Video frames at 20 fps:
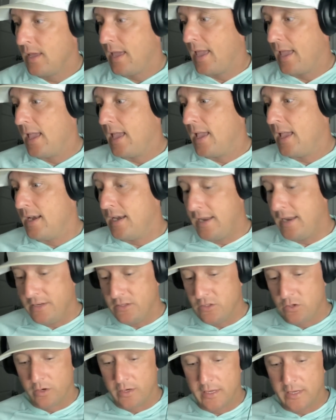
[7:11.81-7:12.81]
and
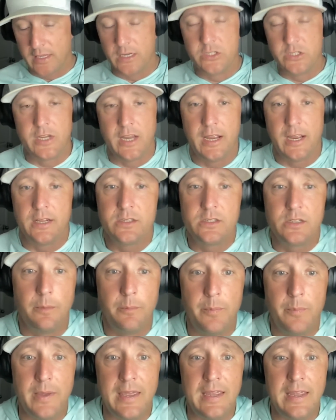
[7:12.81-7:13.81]
he's going to get a chance to
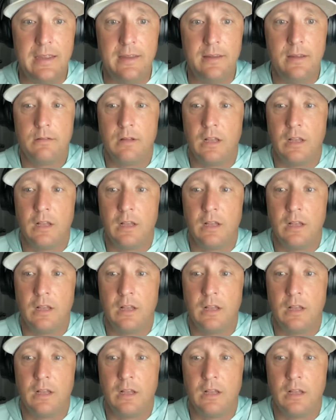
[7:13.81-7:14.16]
be